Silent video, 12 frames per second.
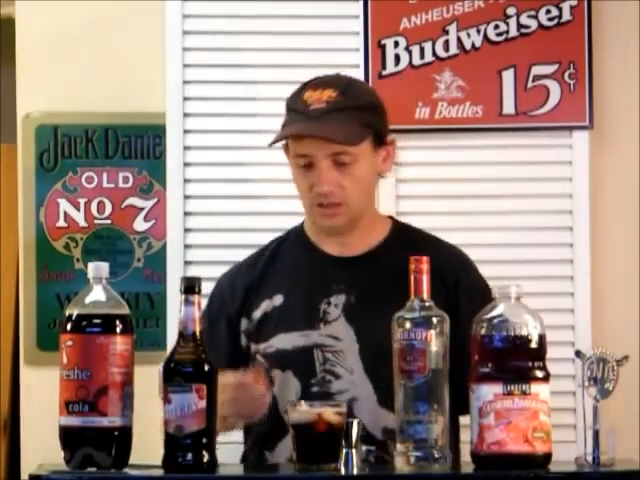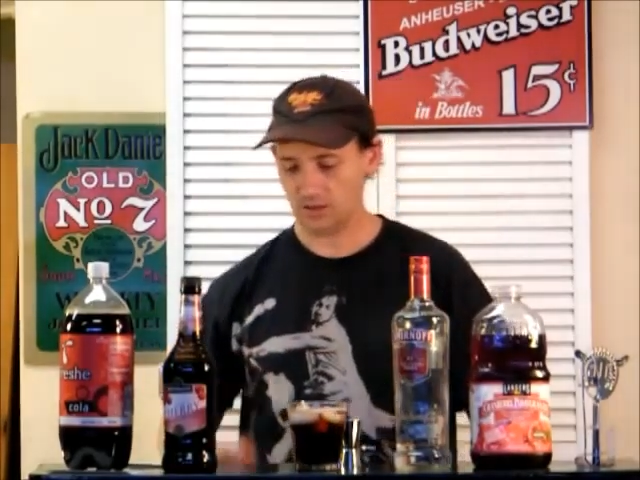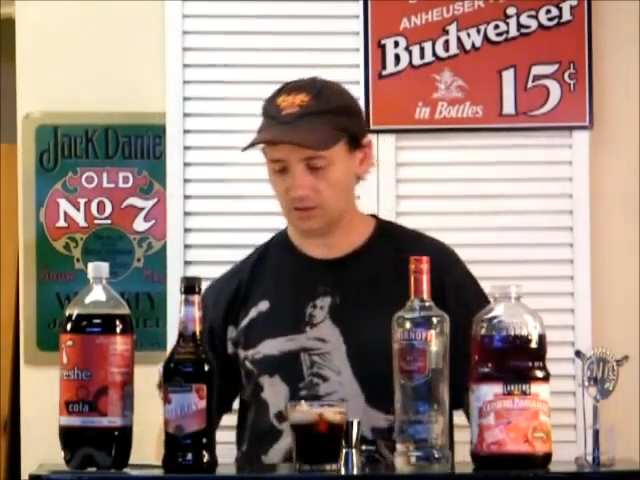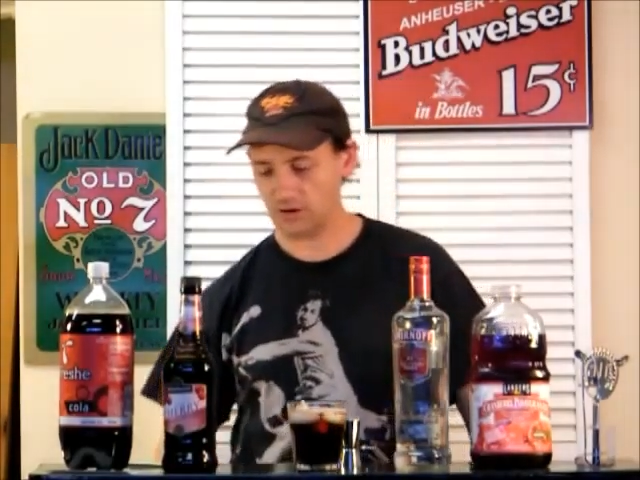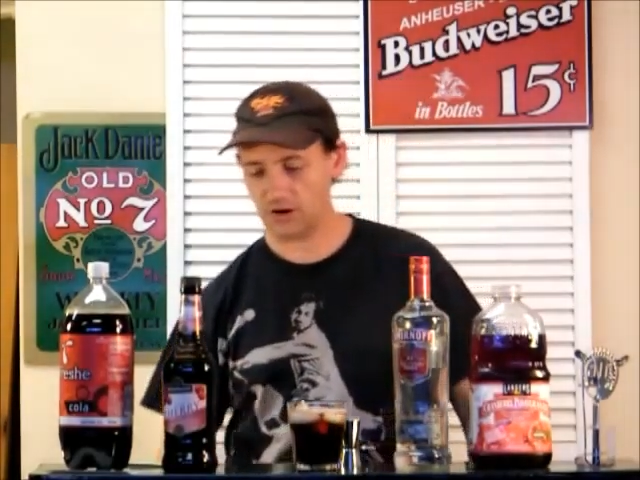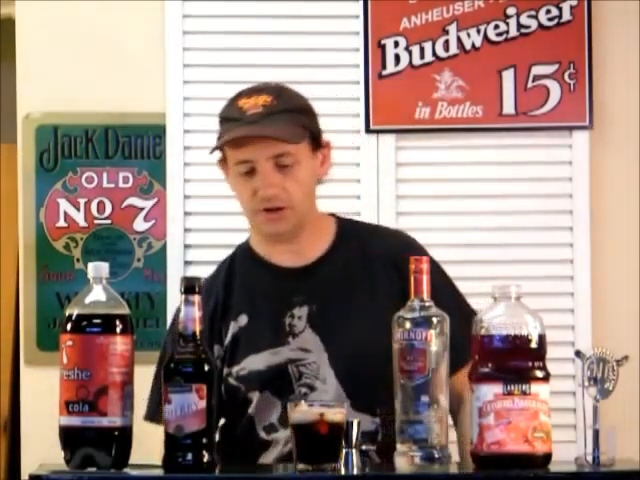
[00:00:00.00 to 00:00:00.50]
A
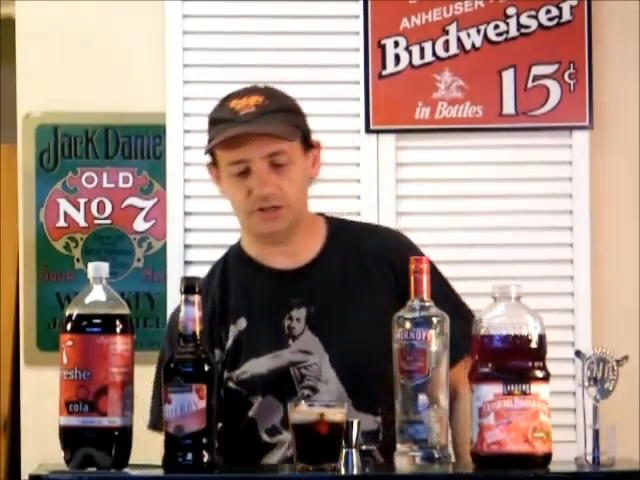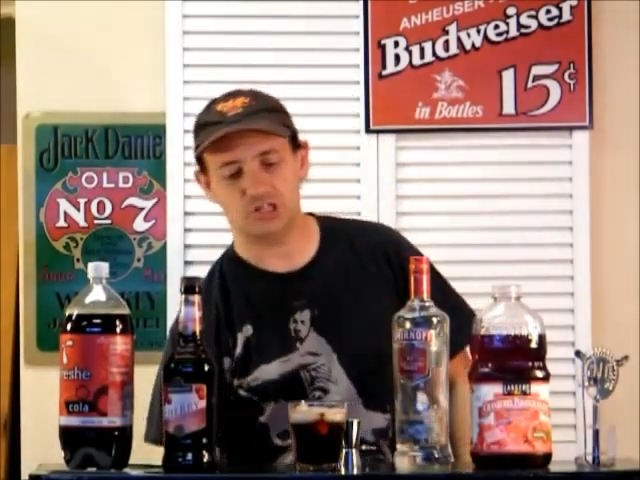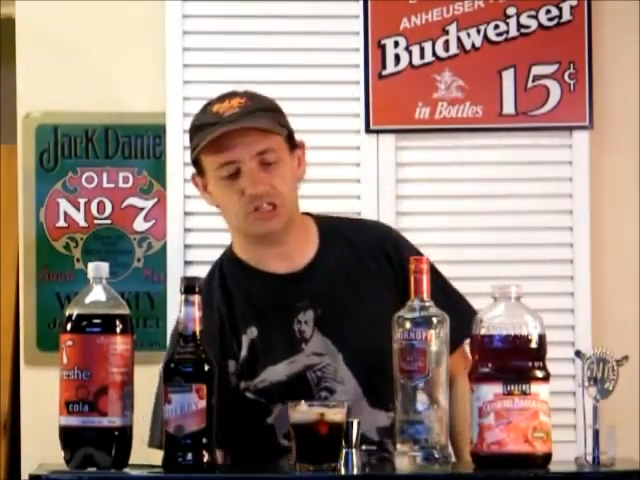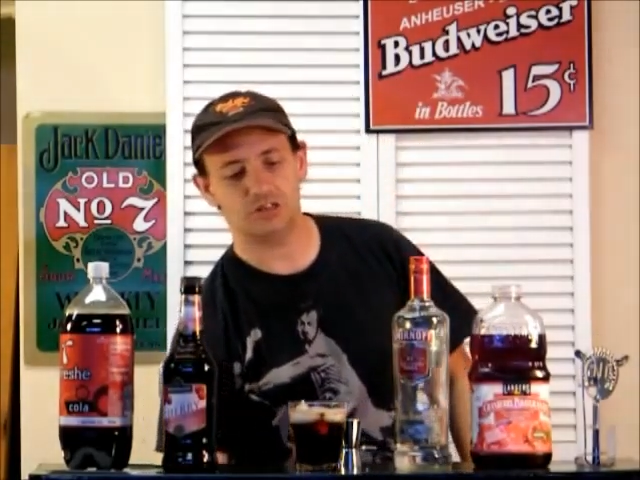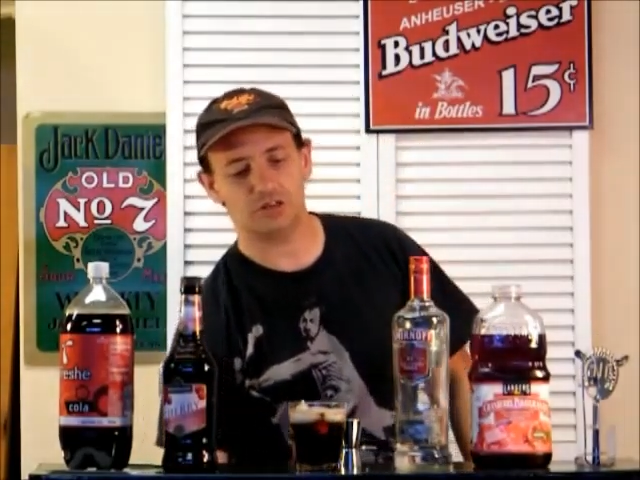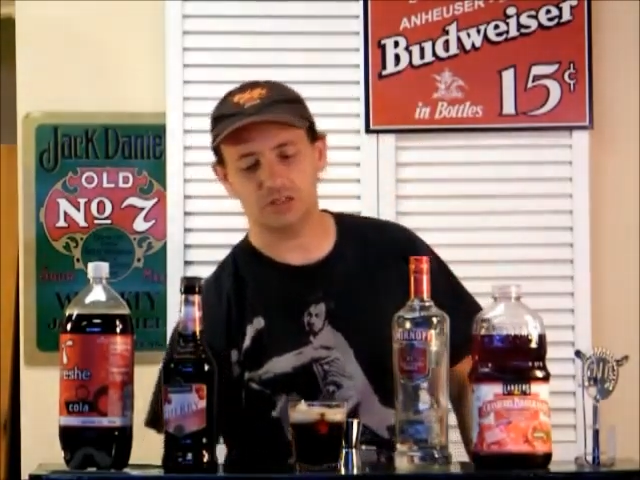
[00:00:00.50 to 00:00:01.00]
little
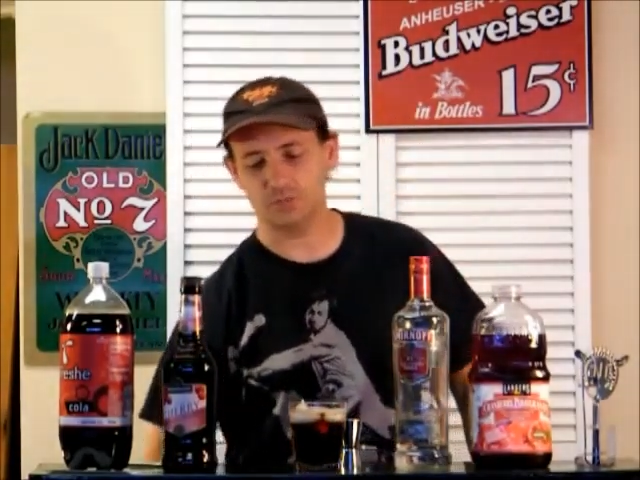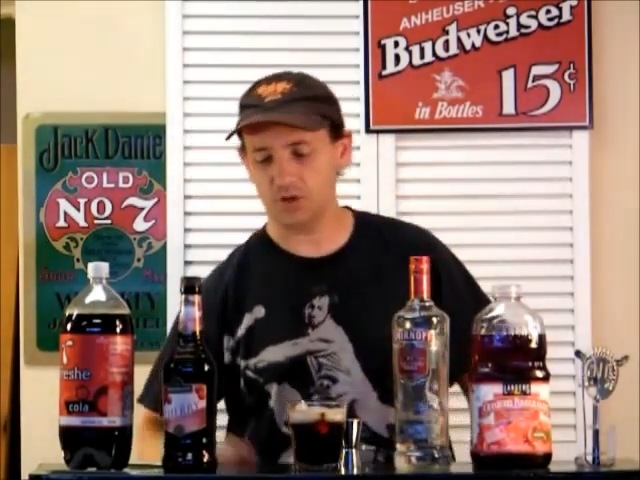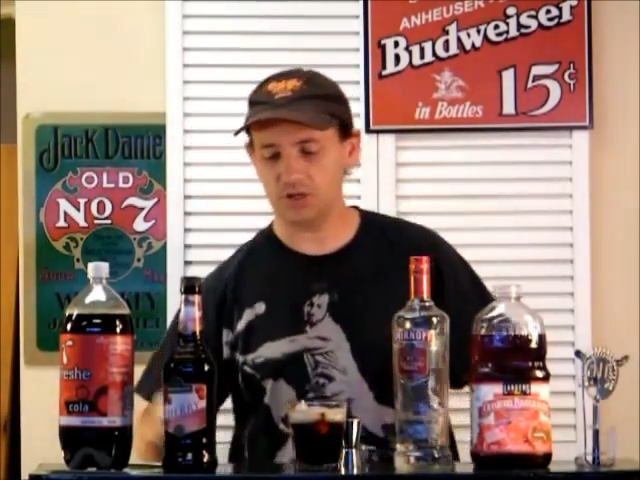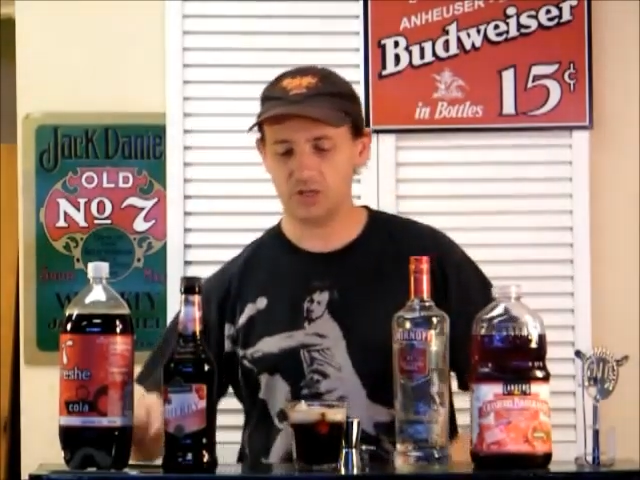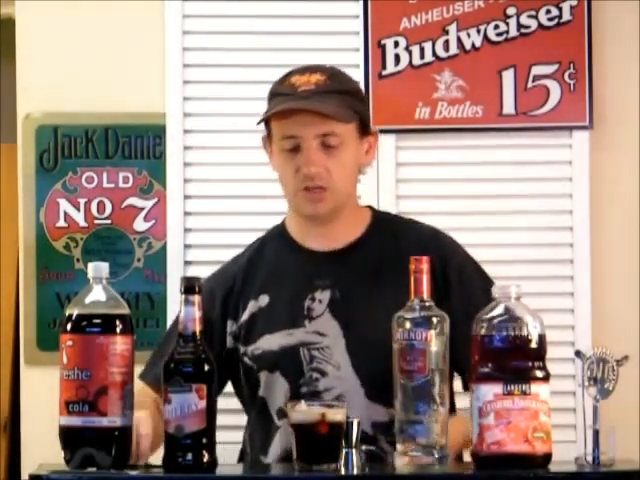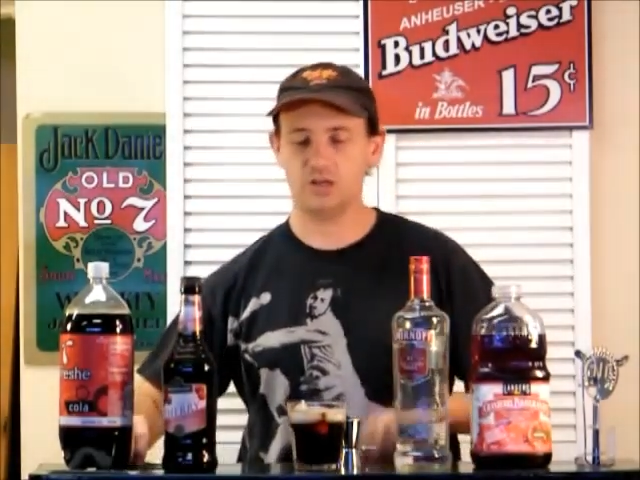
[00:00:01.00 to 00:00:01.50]
garnish, looks
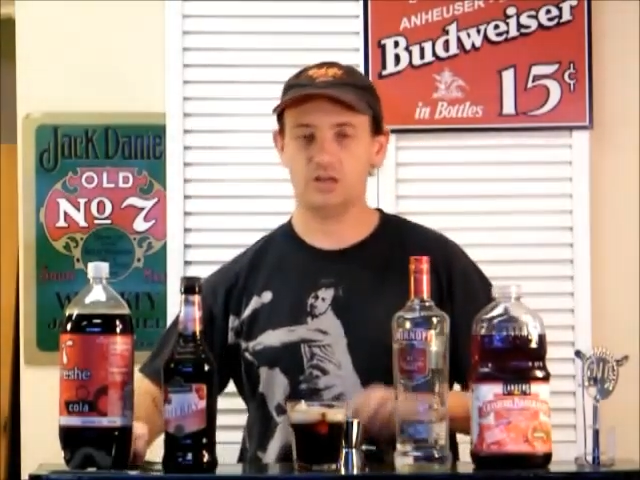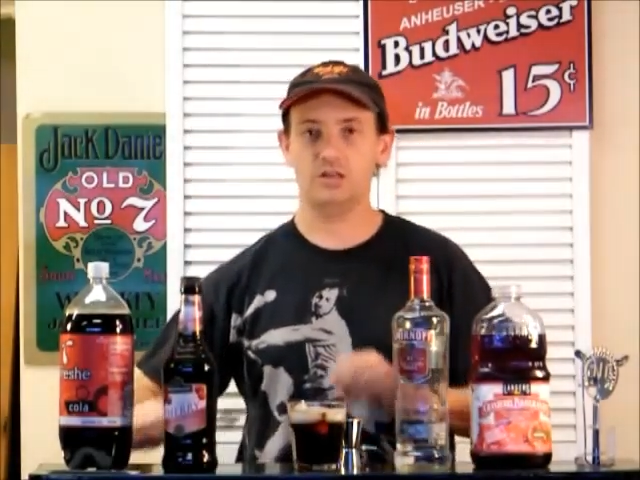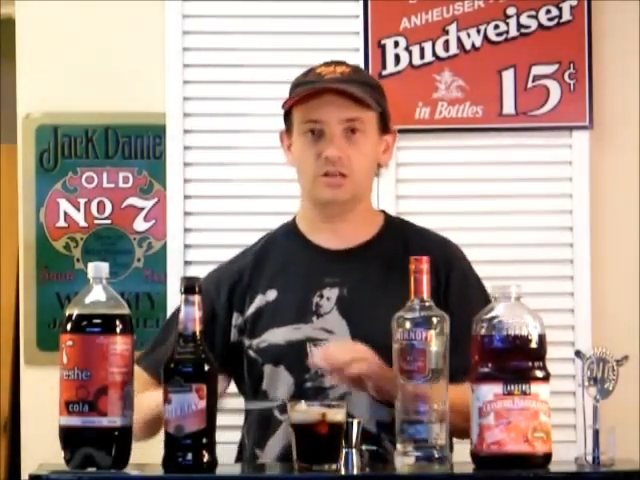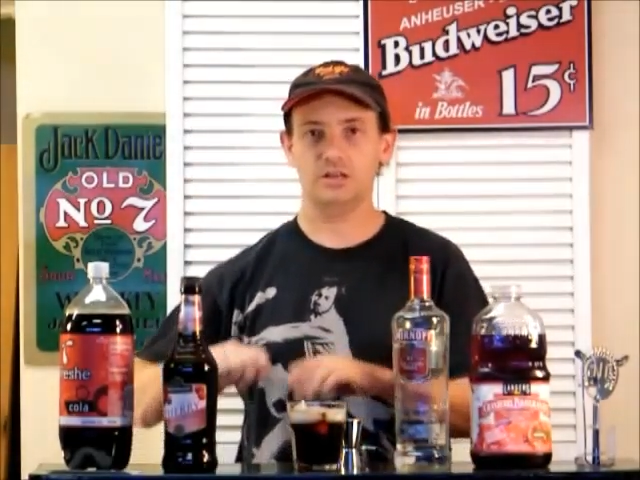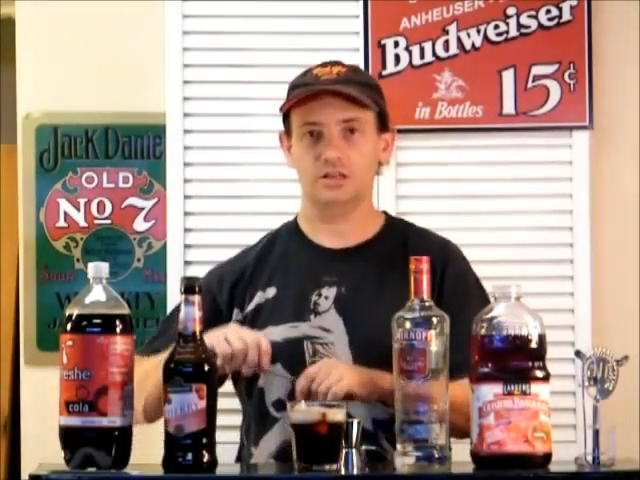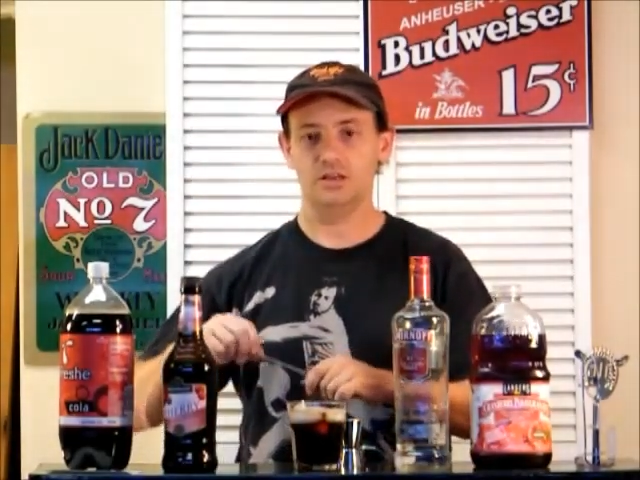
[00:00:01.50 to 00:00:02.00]
pretty good.